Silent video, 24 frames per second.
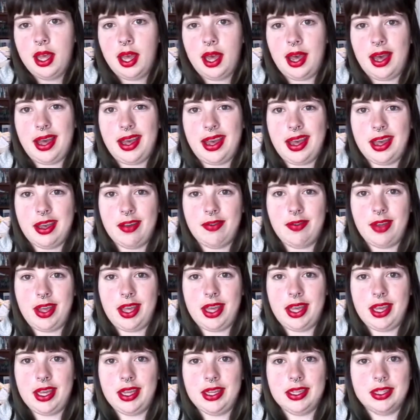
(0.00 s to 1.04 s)
I have
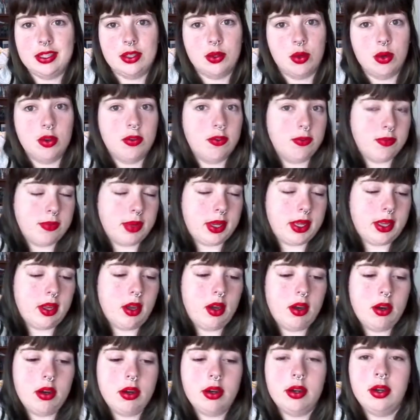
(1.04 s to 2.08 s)
a store for my
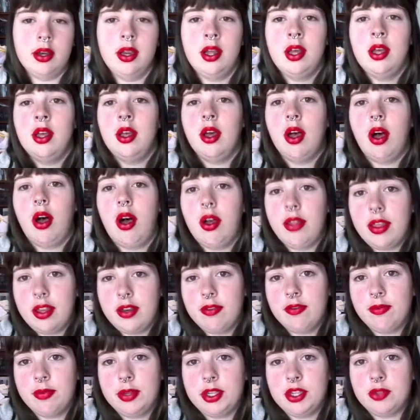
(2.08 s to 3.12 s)
yarn. All that
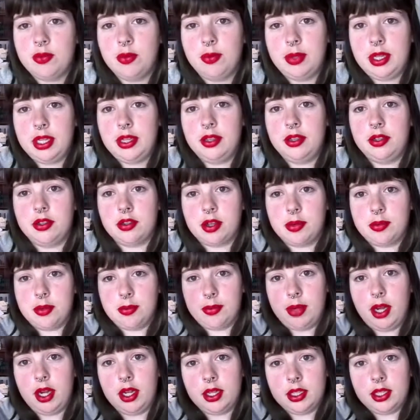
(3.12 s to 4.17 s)
information will be in the description
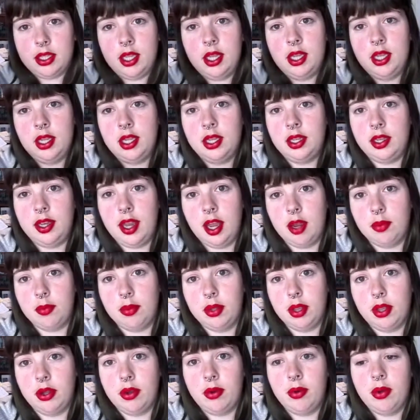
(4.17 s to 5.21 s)
box down
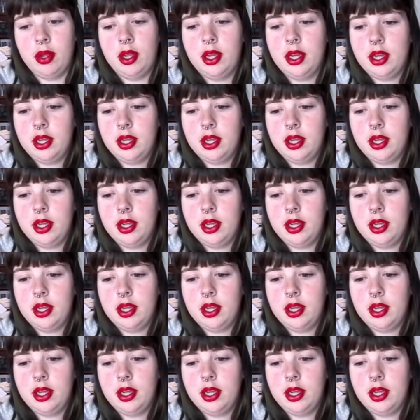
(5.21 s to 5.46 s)
below.